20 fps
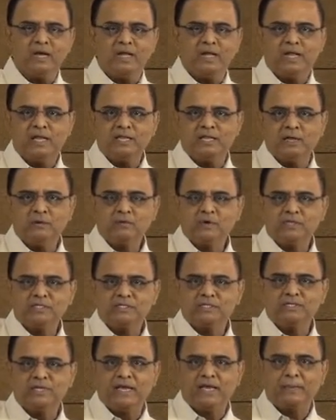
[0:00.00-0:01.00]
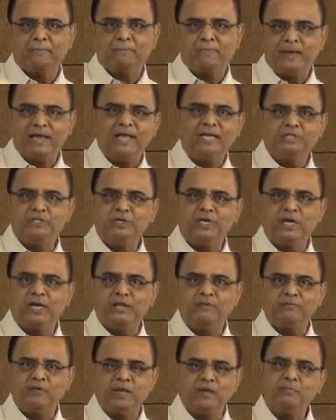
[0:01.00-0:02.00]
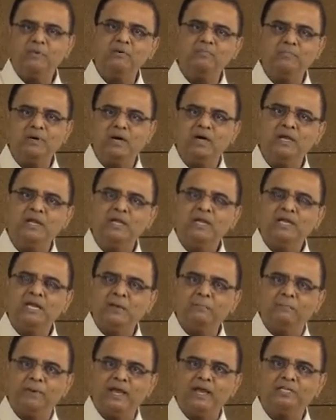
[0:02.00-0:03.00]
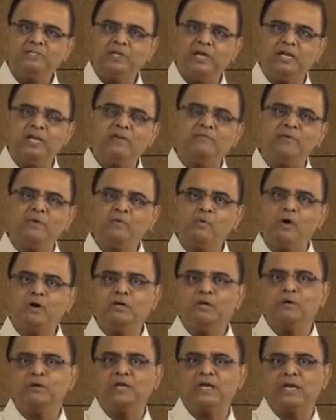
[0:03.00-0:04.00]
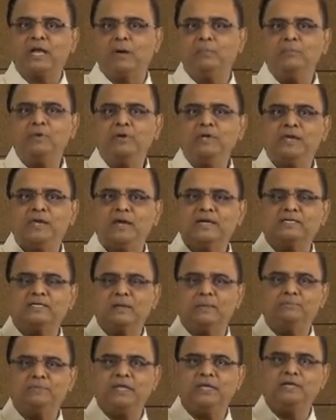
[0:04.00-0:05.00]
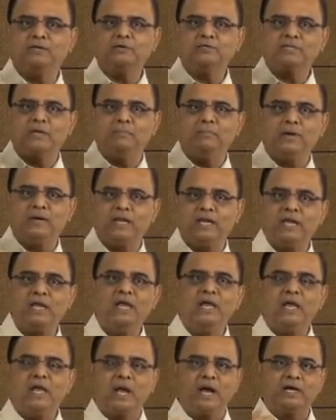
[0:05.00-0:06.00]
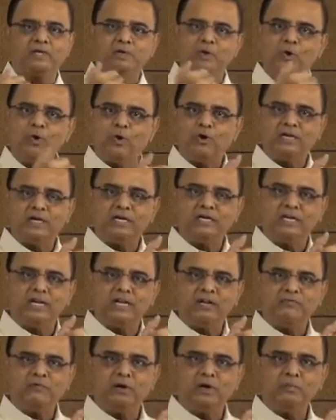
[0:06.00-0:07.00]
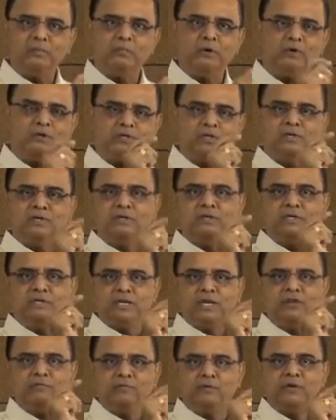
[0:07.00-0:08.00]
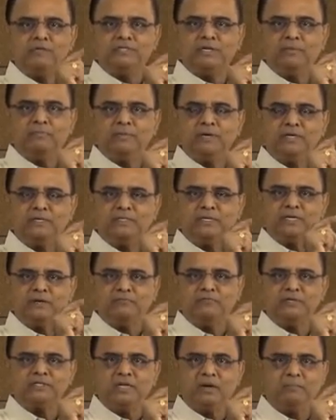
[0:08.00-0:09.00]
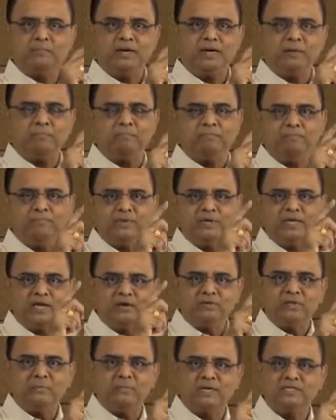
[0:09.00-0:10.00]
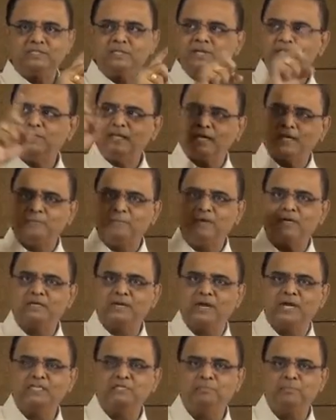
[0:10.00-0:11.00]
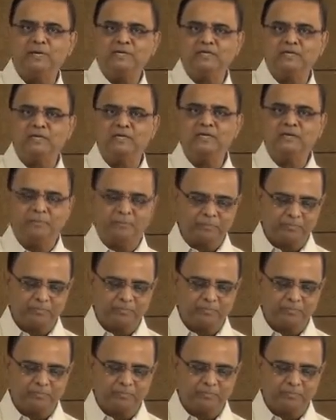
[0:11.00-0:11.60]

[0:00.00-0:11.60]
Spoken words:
and there was a pager. If you remember, a pager, if I want to communicate something to somebody, I should go to a telephone booth, telephone somebody, give the message that will be transmitted.